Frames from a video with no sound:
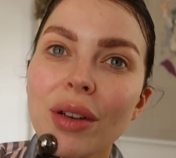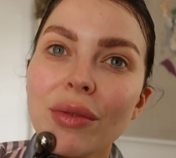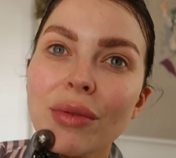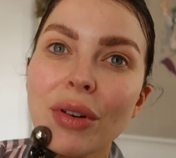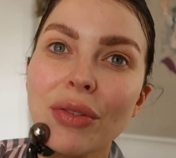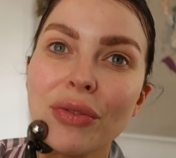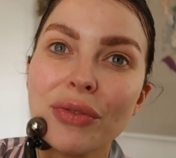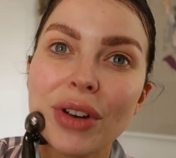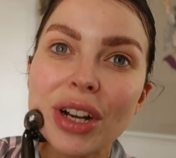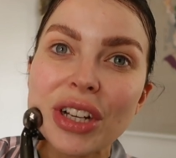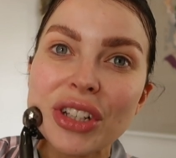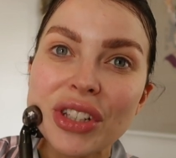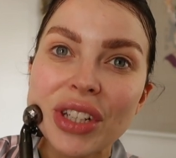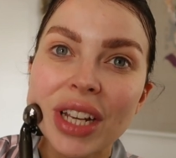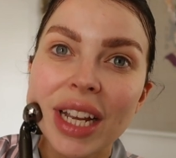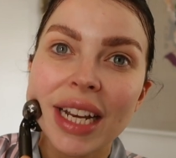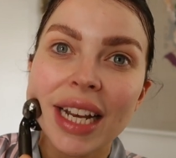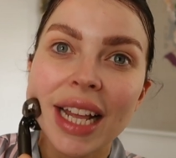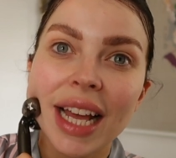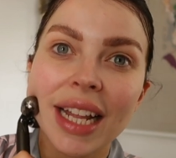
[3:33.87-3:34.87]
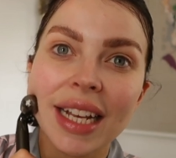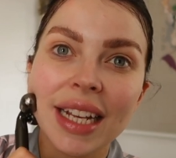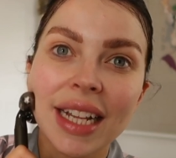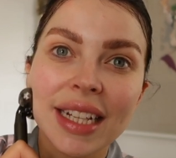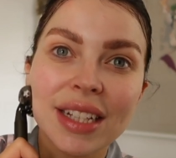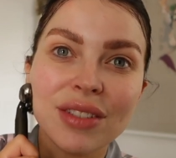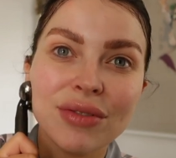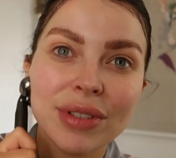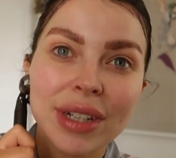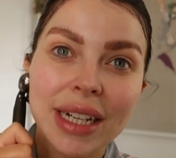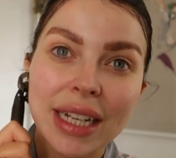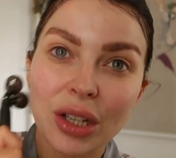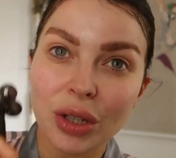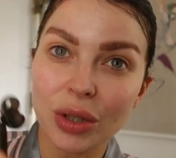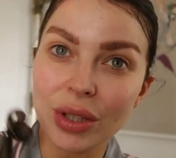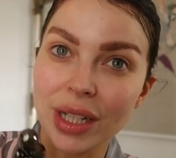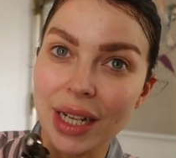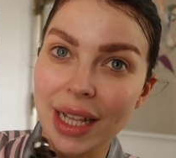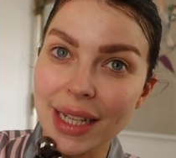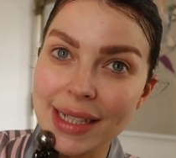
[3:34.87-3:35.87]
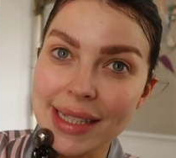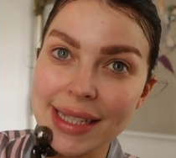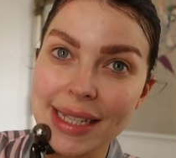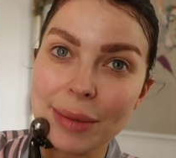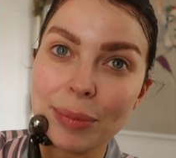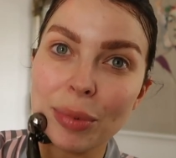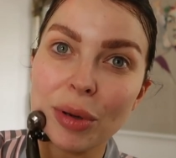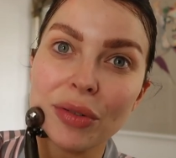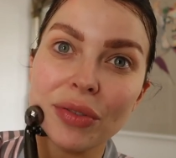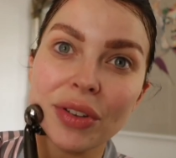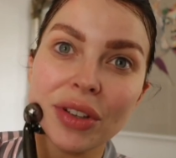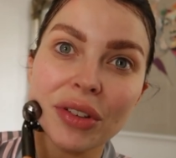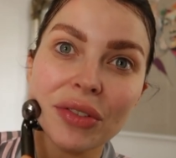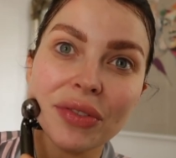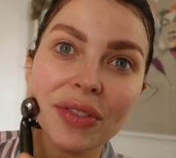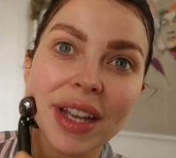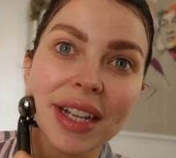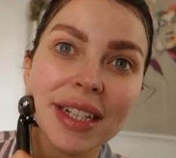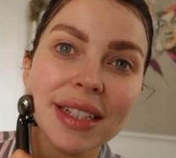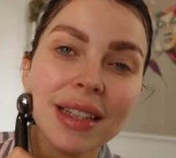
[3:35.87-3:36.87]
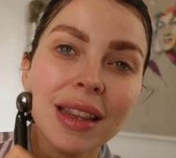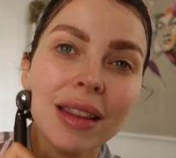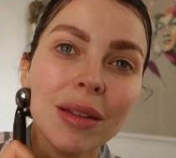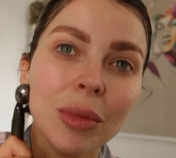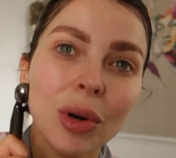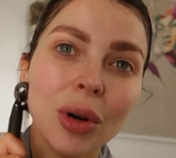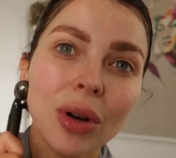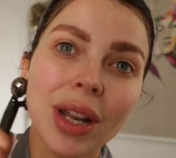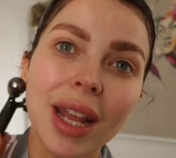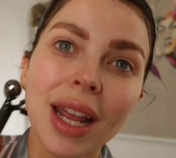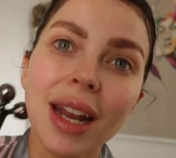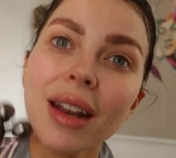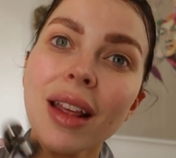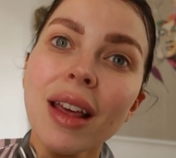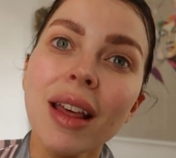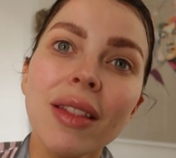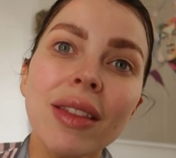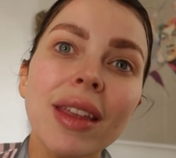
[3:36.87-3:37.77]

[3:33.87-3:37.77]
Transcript: refreshing, and it's really good at like de-puffing your face in the morning.